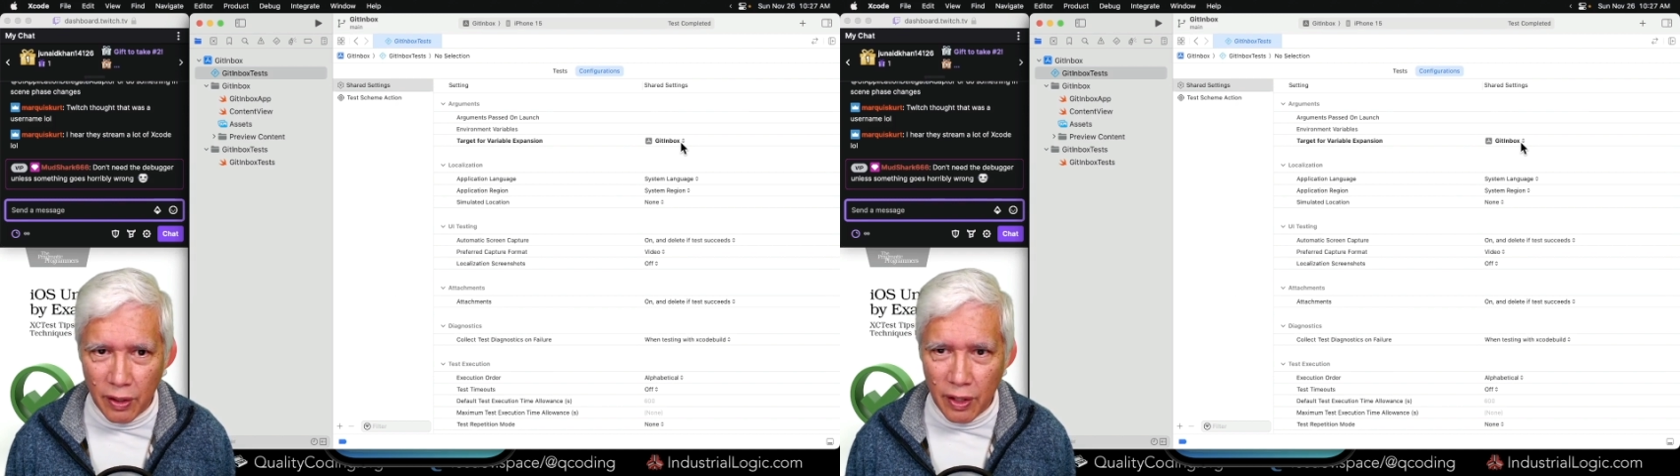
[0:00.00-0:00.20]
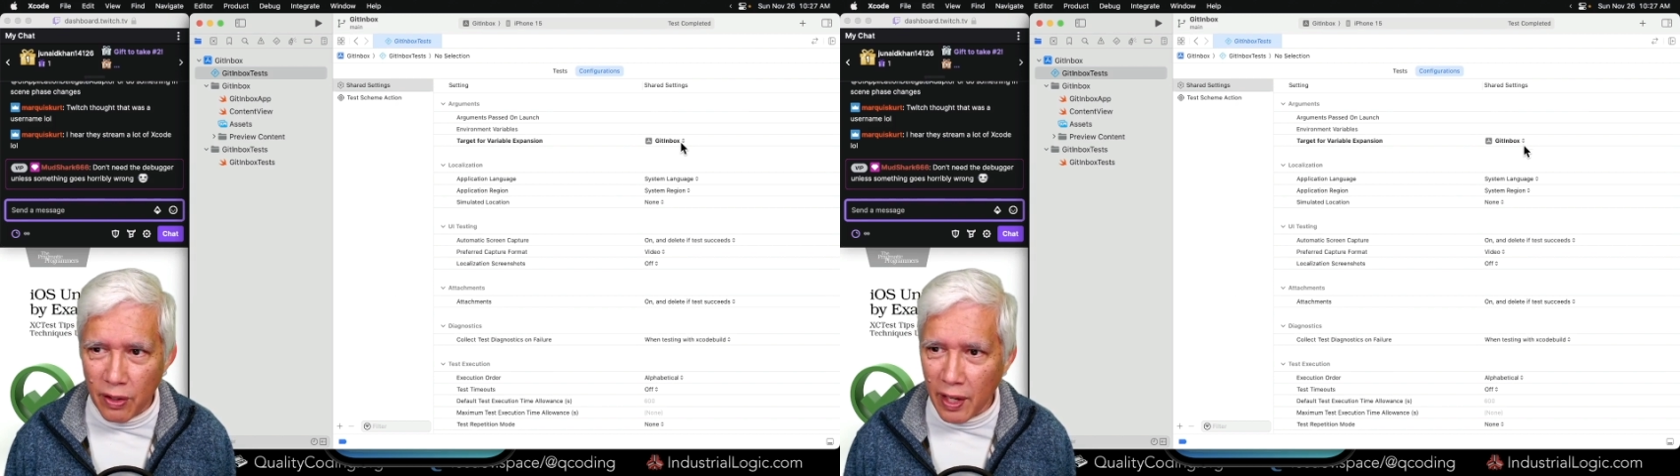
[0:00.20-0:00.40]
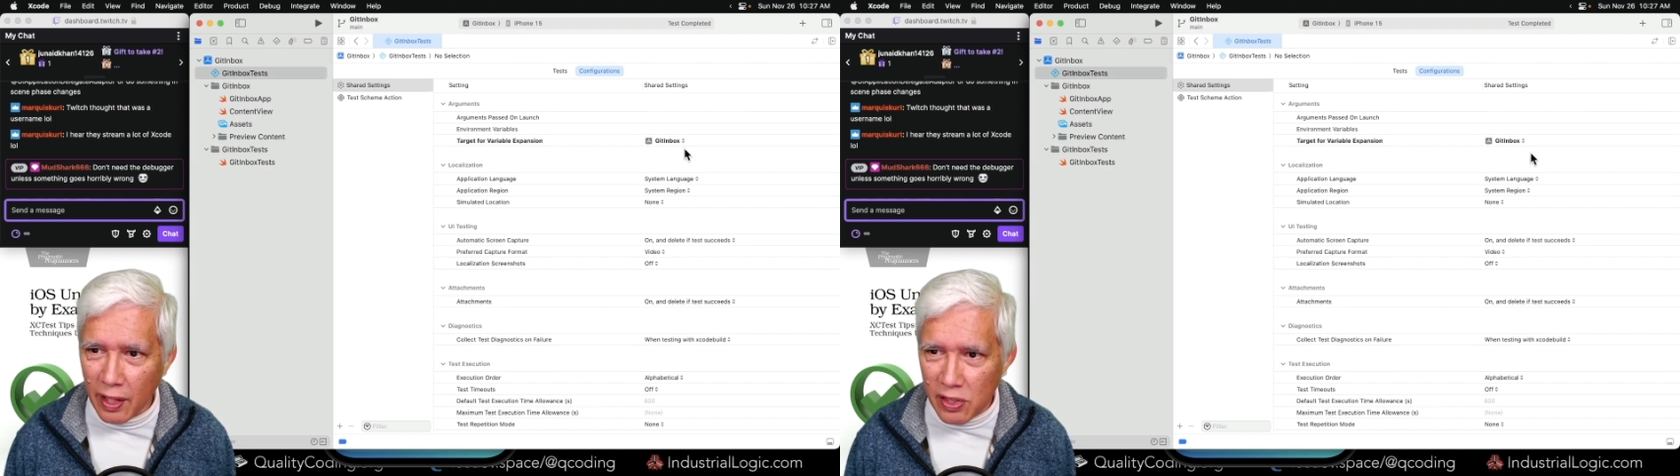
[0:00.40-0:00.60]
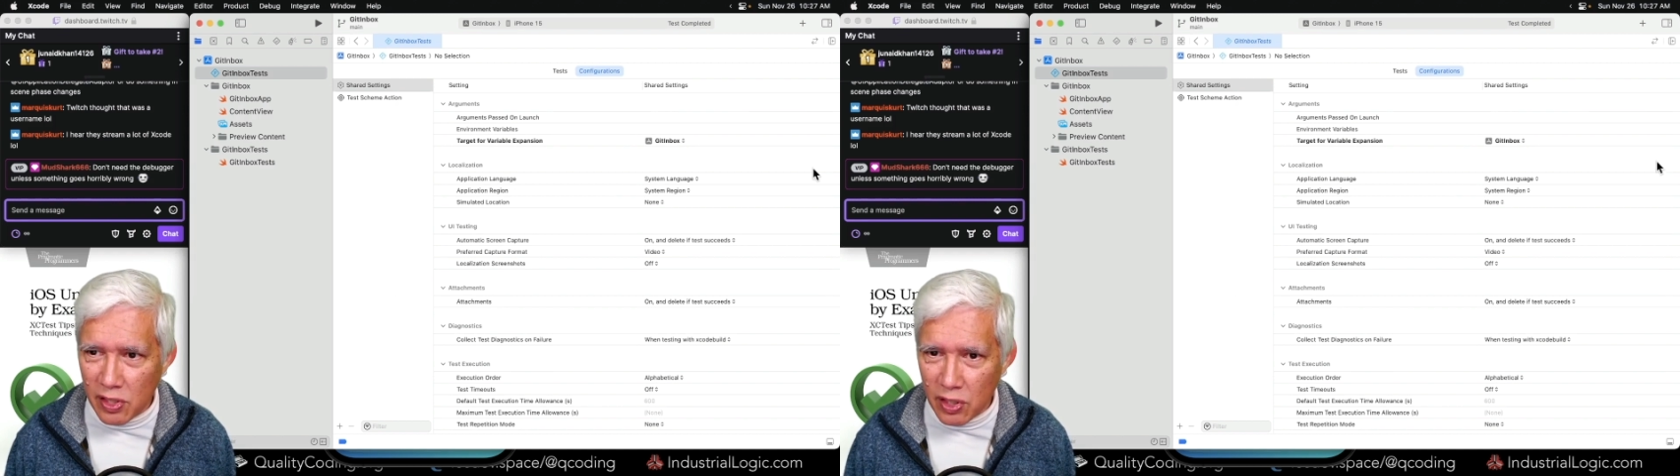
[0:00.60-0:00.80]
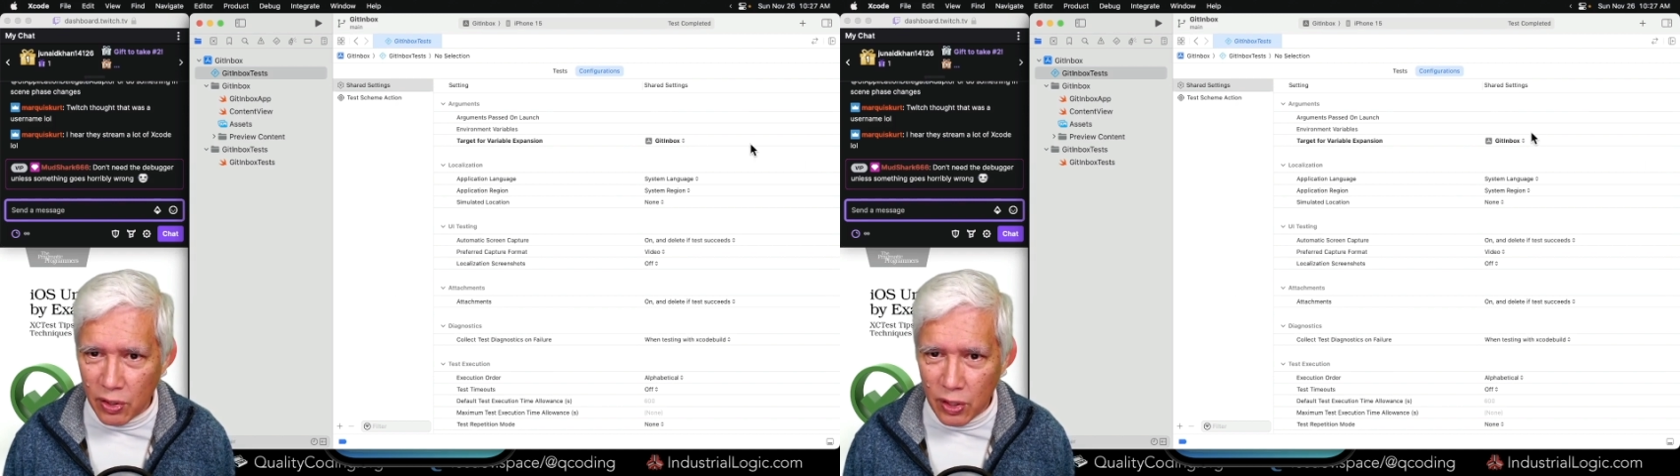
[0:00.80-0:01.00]
You can't
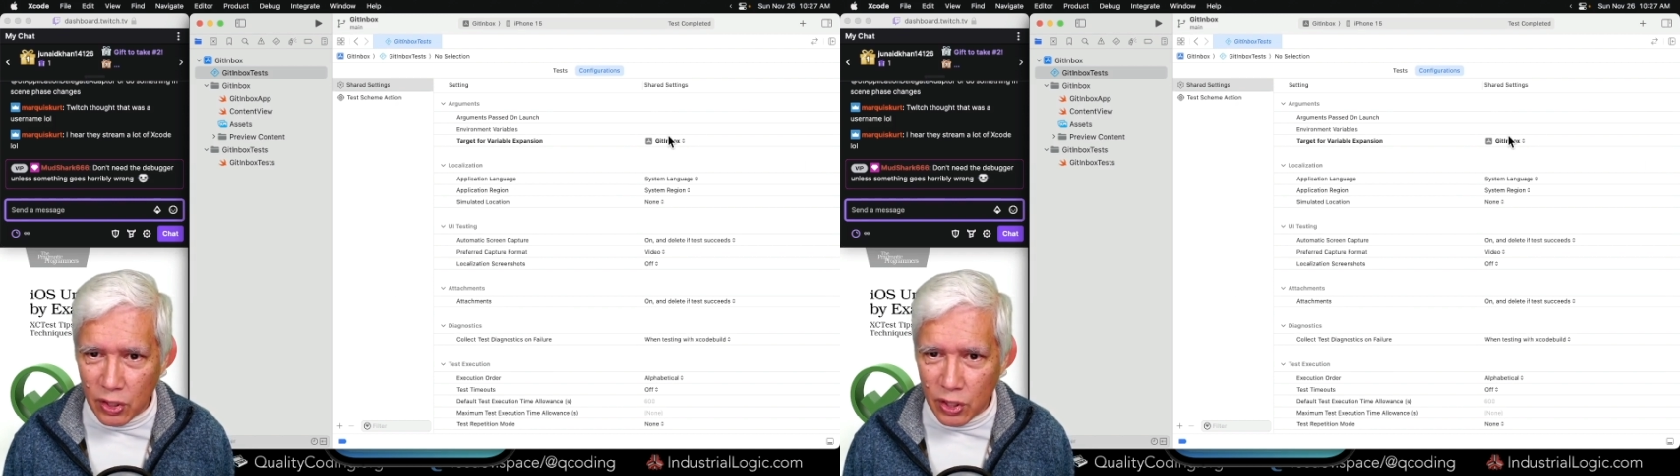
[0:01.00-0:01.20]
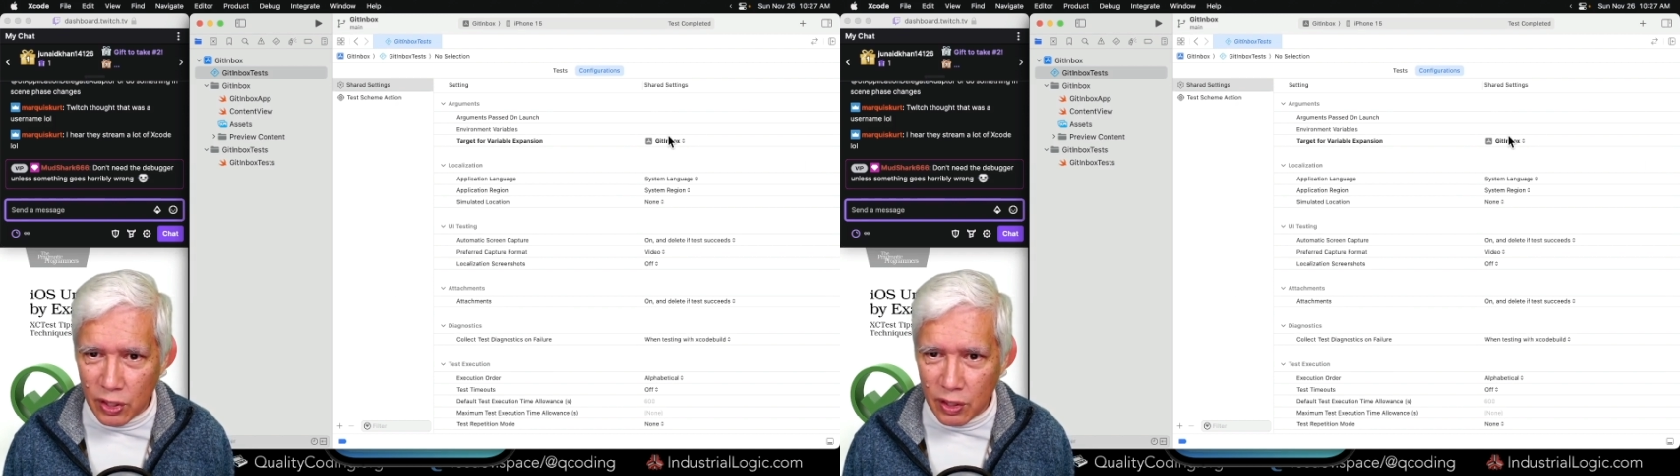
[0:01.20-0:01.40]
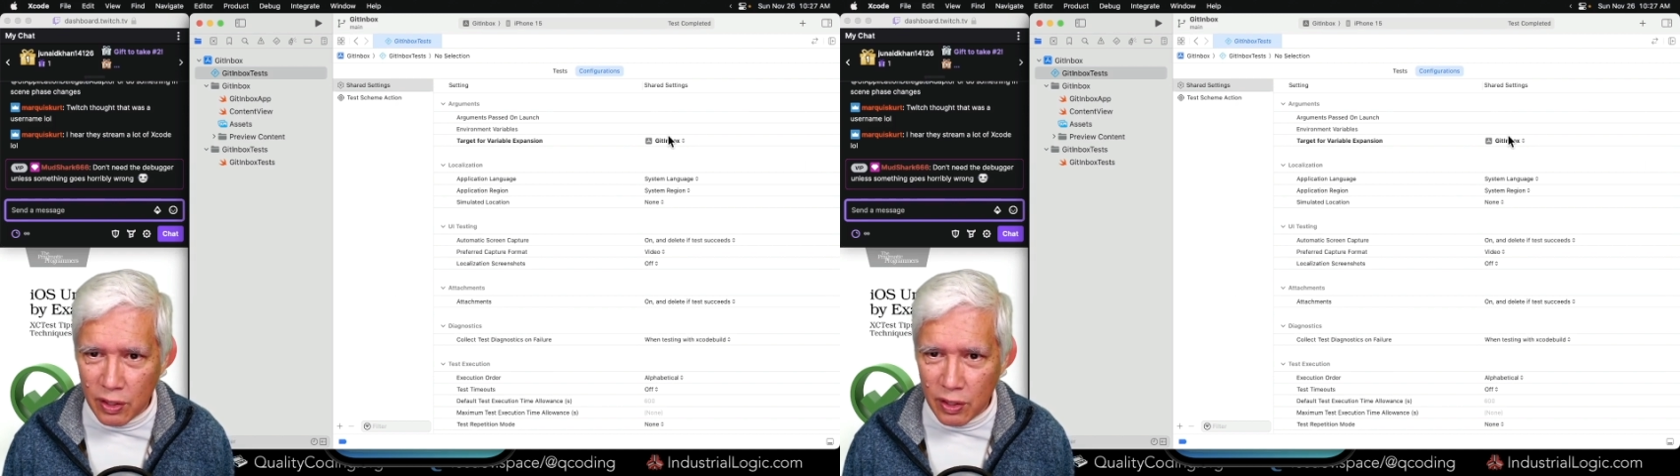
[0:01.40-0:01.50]
search?